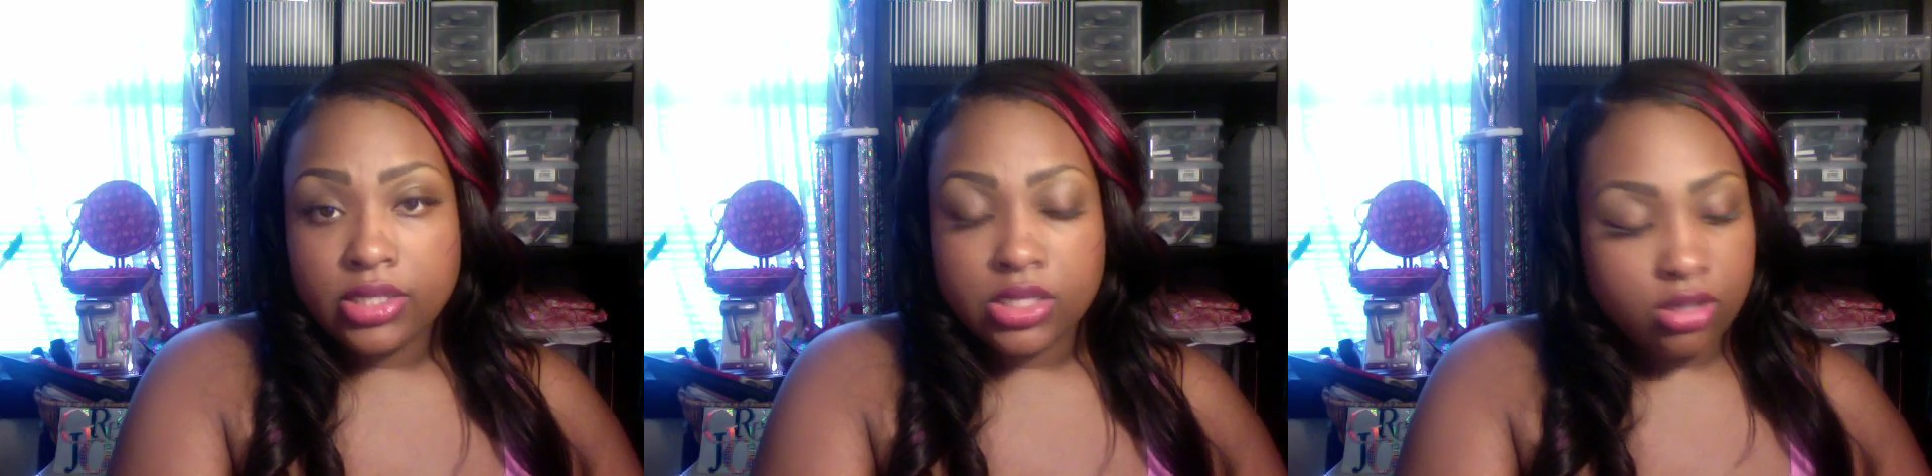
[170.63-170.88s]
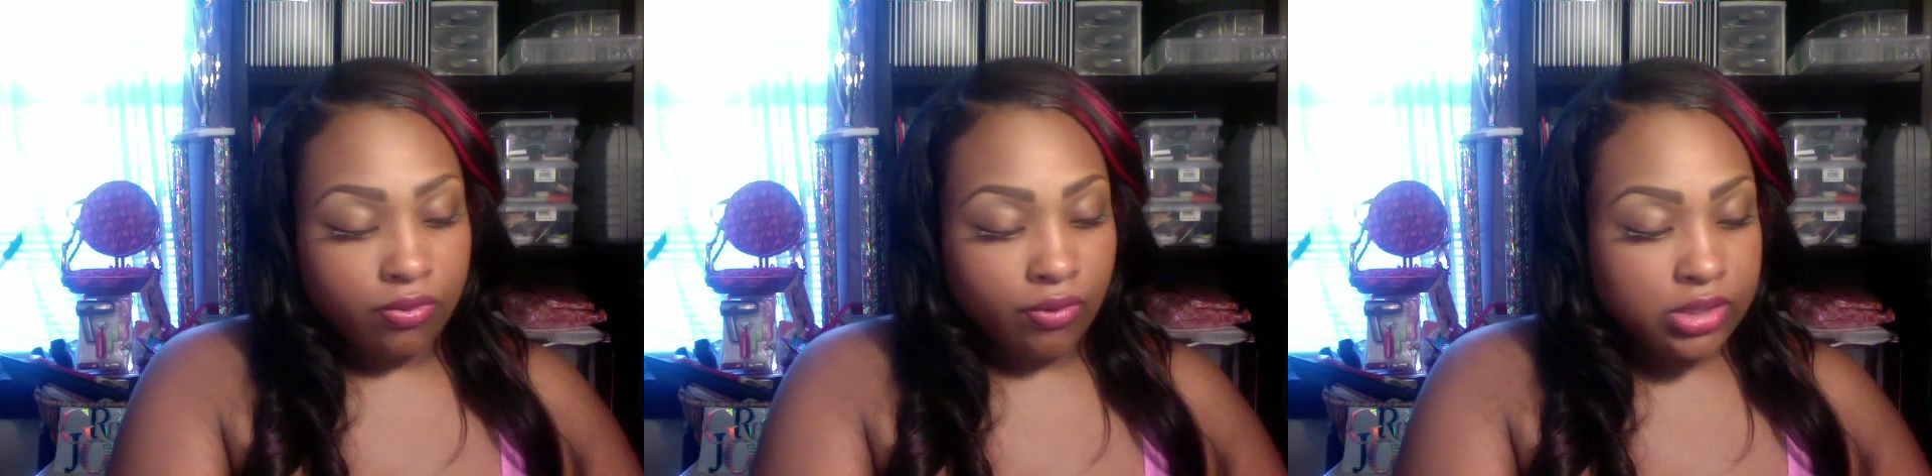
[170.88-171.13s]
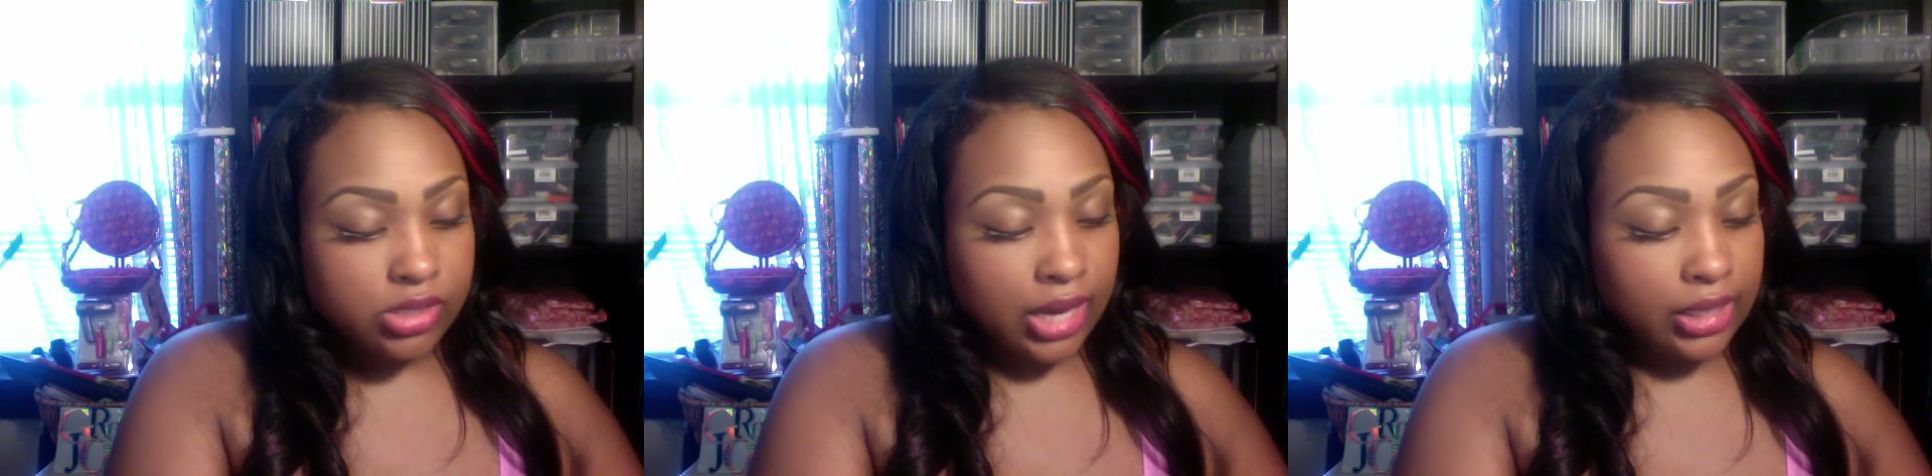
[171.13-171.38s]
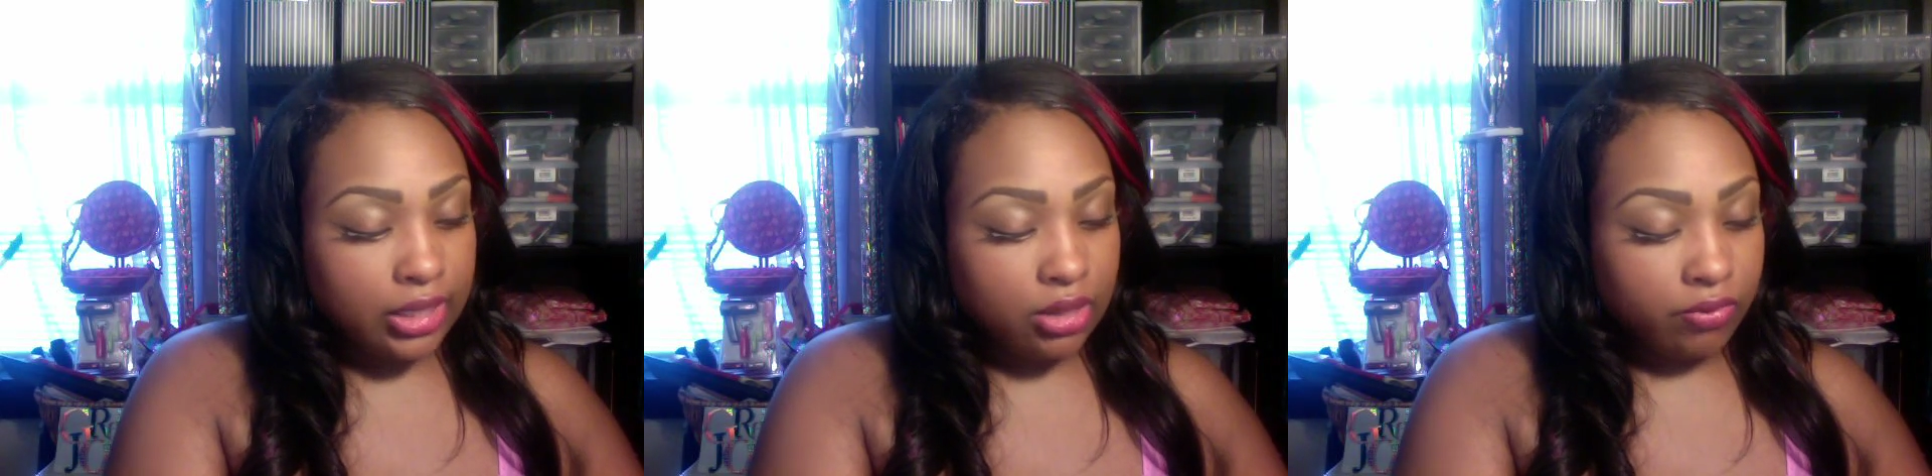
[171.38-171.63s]
a
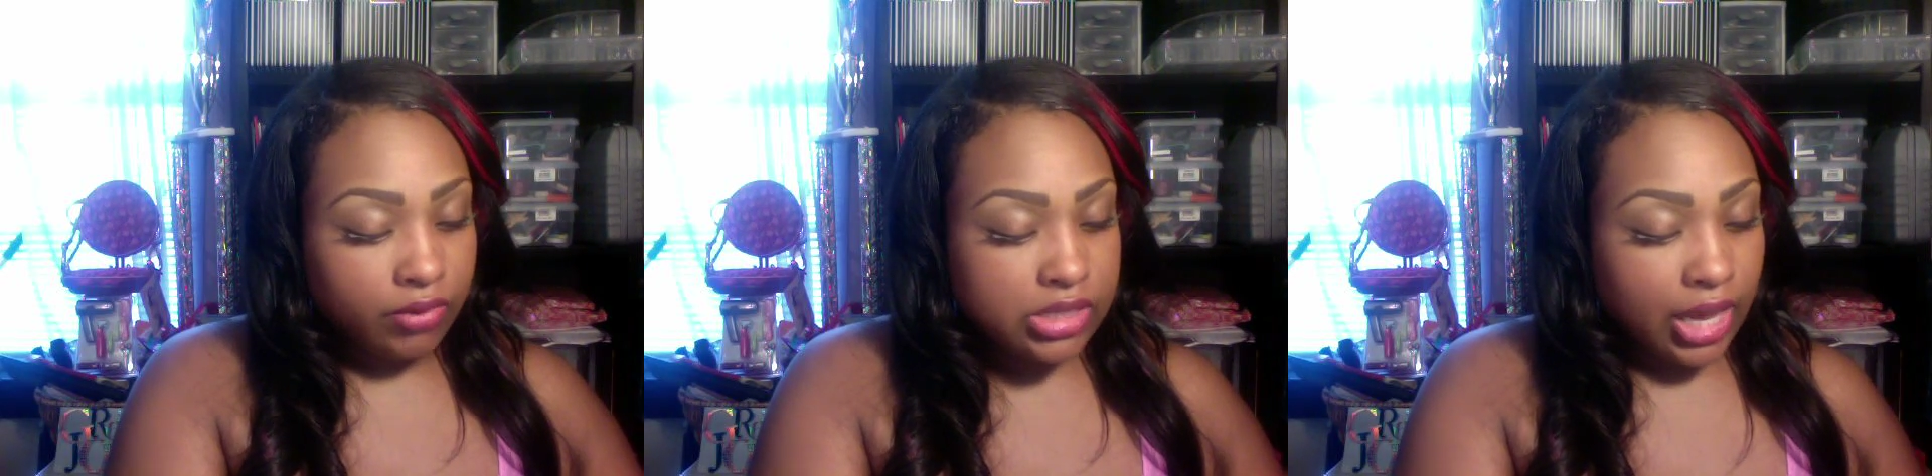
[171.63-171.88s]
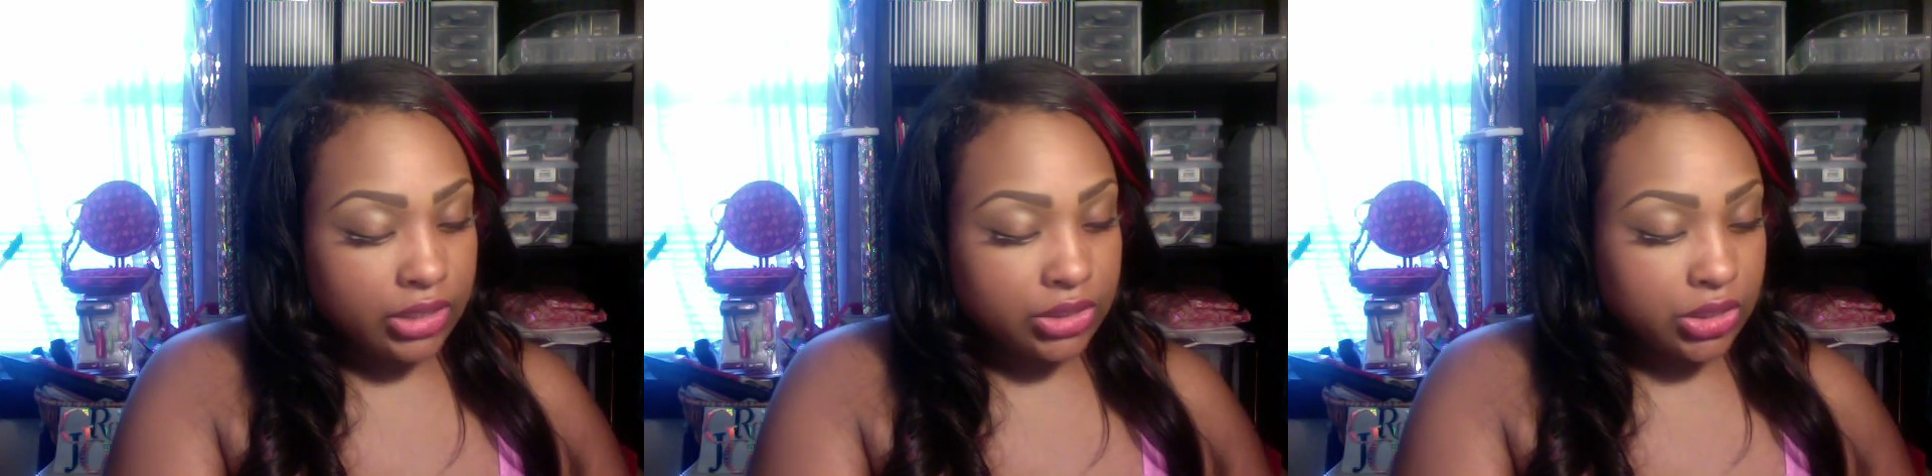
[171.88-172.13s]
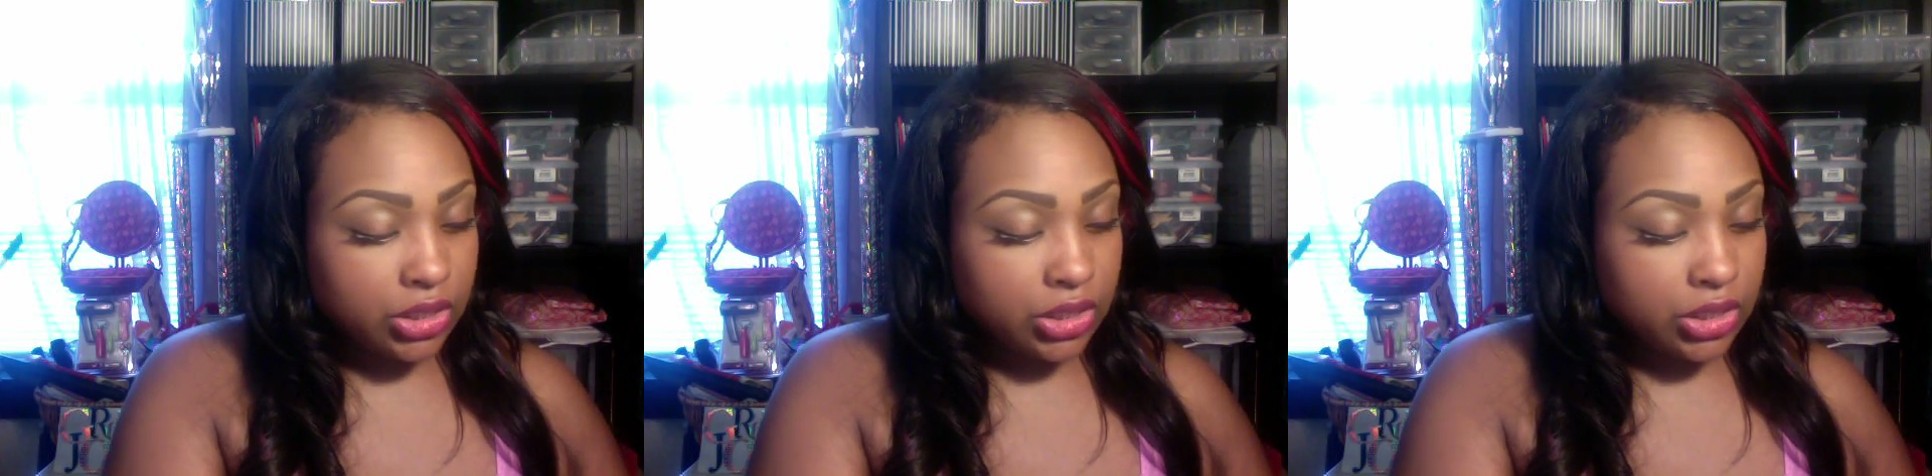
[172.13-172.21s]
slightly different texture.